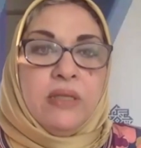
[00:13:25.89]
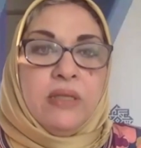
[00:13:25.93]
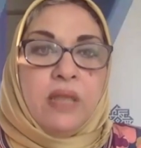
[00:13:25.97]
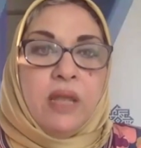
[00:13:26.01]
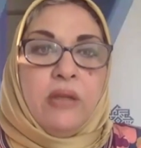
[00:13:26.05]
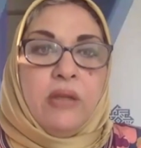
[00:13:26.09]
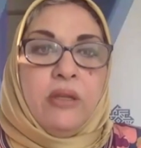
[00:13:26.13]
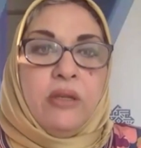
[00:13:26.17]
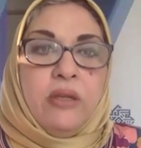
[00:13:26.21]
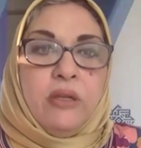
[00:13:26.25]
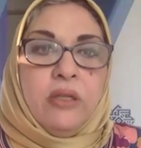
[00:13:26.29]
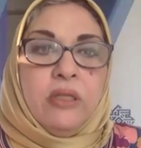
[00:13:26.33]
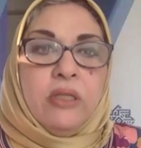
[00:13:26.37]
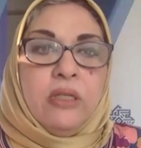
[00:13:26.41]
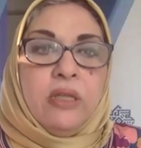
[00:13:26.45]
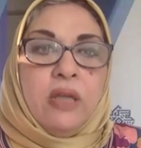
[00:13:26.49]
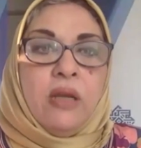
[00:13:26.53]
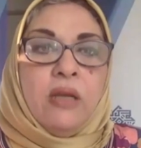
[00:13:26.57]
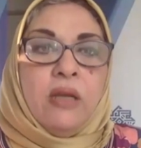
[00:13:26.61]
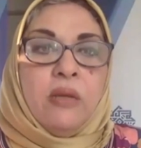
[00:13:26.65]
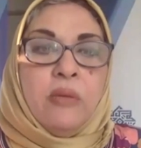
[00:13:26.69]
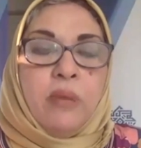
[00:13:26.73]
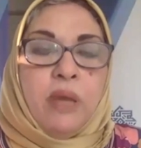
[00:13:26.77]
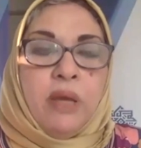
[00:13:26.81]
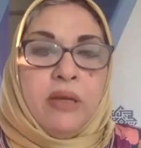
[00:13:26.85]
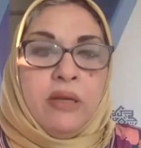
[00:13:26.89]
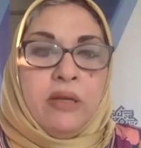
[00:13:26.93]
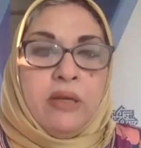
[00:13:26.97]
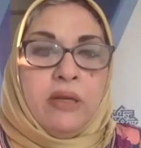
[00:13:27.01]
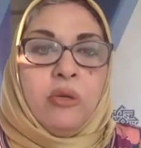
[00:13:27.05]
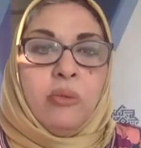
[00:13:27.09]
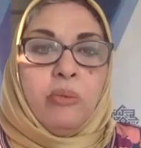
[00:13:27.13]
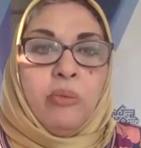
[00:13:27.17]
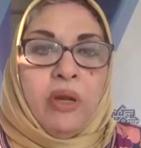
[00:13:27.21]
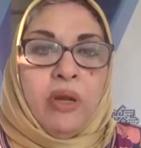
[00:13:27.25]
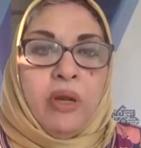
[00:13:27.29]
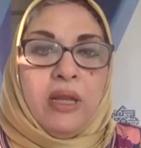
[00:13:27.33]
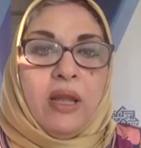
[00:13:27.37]
that you could talk about in
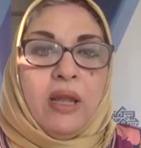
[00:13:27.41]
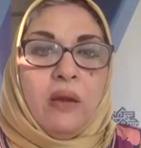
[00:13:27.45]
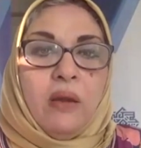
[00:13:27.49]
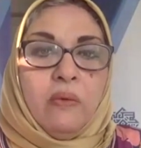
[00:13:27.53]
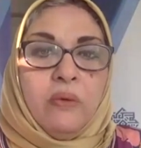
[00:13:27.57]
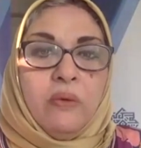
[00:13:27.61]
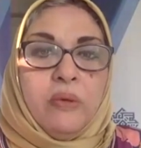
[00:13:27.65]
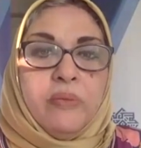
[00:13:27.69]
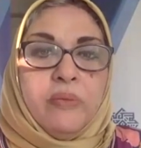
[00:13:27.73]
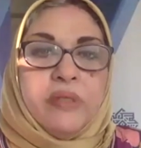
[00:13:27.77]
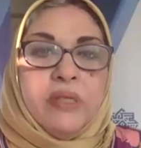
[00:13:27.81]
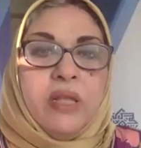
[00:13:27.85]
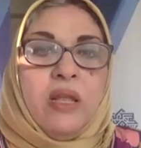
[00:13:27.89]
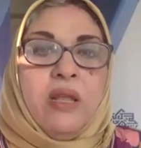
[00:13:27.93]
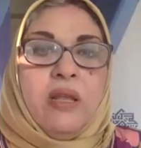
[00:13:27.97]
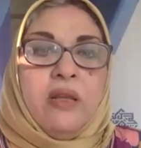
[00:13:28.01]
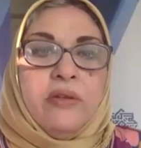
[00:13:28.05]
your breakout rooms.